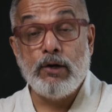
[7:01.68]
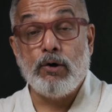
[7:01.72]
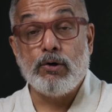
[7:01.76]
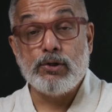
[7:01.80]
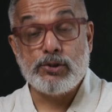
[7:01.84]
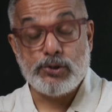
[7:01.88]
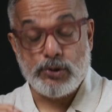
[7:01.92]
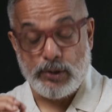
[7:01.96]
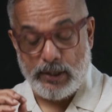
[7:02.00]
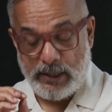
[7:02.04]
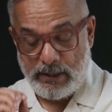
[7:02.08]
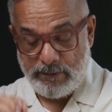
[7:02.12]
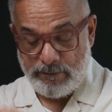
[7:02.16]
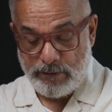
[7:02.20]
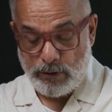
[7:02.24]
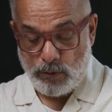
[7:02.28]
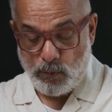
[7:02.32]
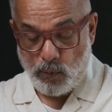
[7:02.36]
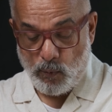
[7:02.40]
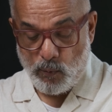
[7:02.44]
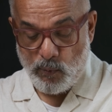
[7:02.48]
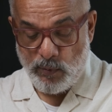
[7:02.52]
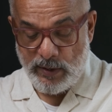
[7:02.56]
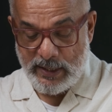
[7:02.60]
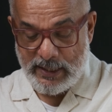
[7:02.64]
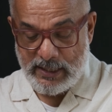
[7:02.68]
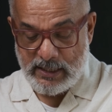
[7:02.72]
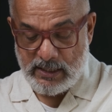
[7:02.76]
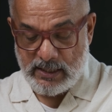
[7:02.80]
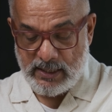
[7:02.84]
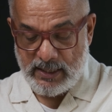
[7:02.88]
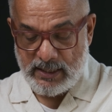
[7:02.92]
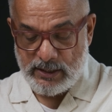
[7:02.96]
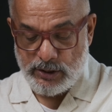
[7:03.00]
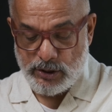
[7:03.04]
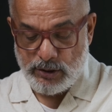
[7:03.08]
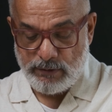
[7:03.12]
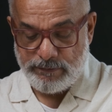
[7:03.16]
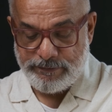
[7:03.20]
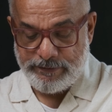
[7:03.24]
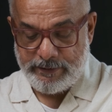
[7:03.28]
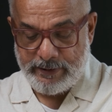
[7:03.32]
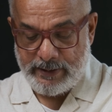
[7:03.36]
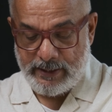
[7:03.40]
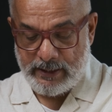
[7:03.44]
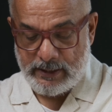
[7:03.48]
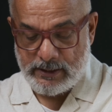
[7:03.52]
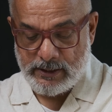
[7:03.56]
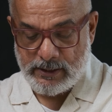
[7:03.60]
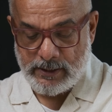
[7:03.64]
also give you vintage
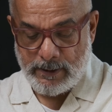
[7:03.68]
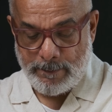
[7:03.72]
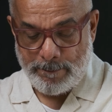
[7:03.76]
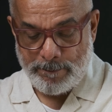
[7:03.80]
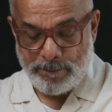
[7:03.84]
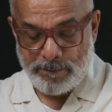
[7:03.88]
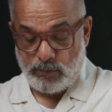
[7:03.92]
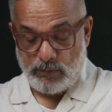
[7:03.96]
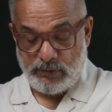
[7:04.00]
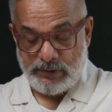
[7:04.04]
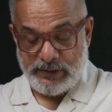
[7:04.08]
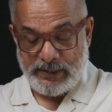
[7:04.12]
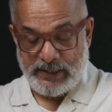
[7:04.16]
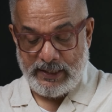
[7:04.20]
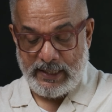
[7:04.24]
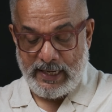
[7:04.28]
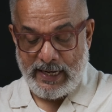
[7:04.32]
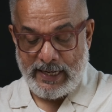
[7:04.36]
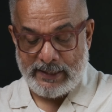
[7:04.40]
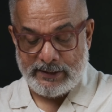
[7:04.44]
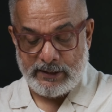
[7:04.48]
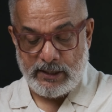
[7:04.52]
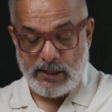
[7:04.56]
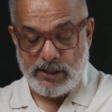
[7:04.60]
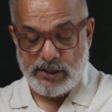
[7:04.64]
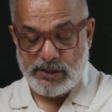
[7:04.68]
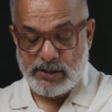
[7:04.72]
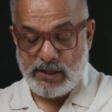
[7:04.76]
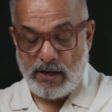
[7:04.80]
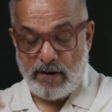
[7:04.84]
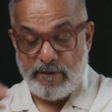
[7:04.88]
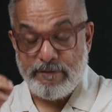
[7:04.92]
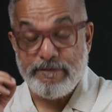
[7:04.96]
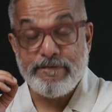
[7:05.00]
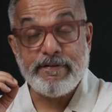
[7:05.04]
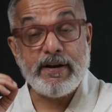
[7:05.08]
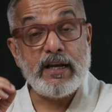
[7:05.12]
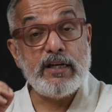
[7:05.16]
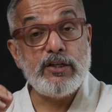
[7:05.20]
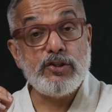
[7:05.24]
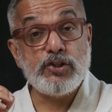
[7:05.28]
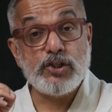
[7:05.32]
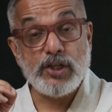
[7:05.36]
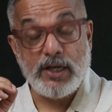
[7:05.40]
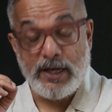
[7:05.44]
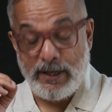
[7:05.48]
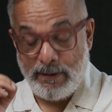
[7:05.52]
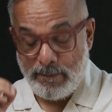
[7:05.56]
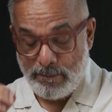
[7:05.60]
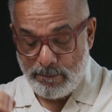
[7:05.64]
effects. The other is
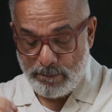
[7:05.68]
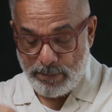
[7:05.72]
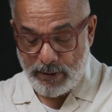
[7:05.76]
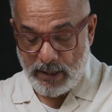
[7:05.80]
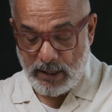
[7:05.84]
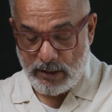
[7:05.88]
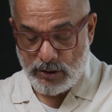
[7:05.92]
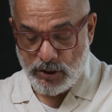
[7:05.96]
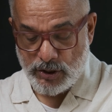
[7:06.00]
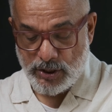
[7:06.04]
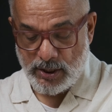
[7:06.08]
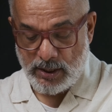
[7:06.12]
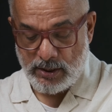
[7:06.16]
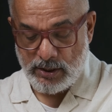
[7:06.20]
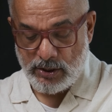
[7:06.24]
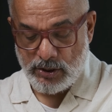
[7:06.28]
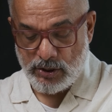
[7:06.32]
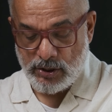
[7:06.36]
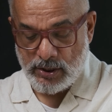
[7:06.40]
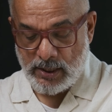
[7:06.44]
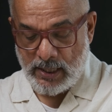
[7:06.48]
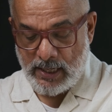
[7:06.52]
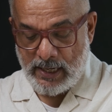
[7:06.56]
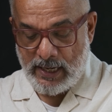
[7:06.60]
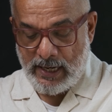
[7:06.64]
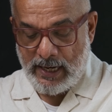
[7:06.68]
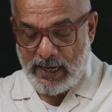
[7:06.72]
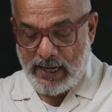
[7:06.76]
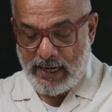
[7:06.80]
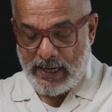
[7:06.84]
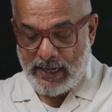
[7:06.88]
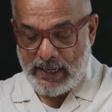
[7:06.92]
French impressions,